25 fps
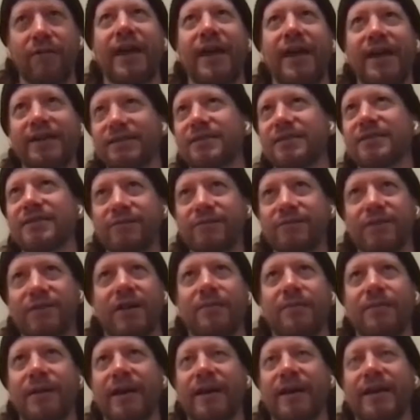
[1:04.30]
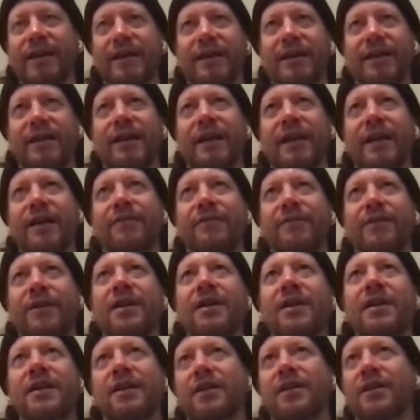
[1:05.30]
the essence of Comeback Kid and have,
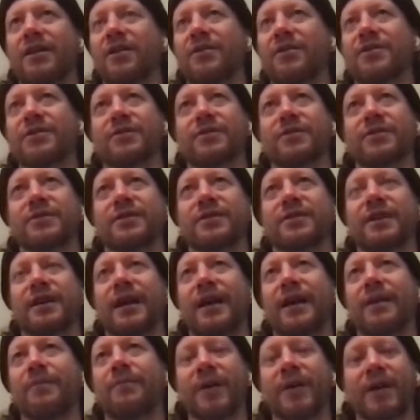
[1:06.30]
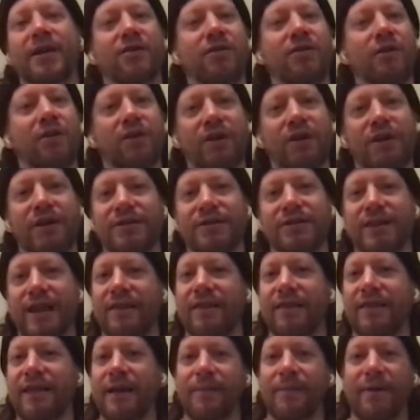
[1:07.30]
you know, so it's a big chorus,
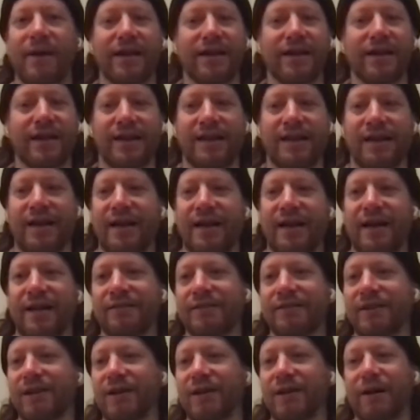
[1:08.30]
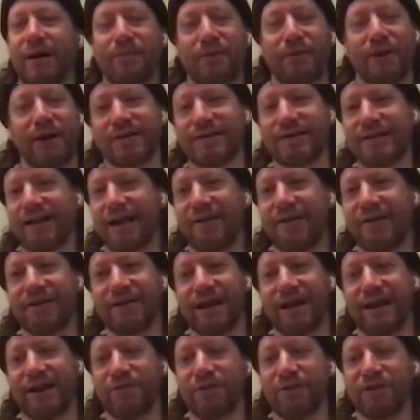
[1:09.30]
anthemic, and you know, a breakdown, and
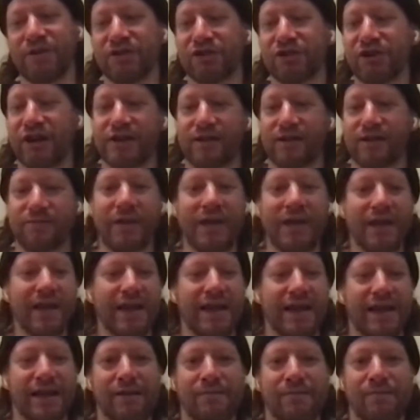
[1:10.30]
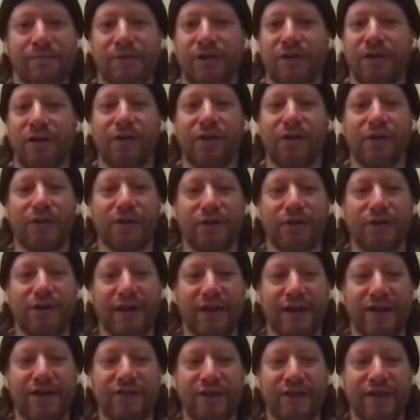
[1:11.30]
kind of we just tried to put all the
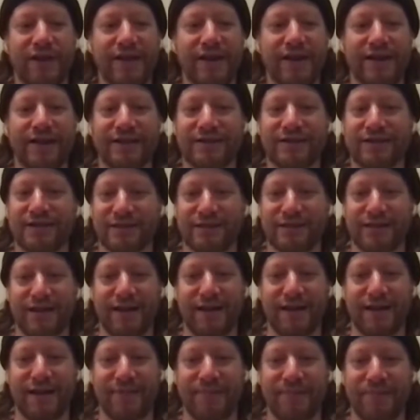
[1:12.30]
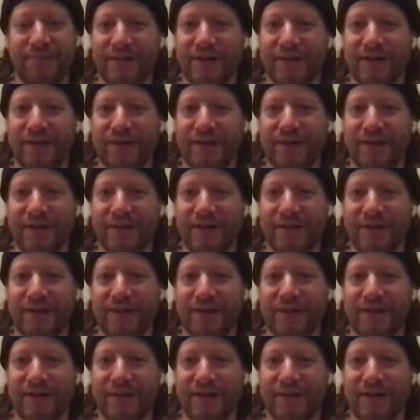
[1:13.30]
ingredients that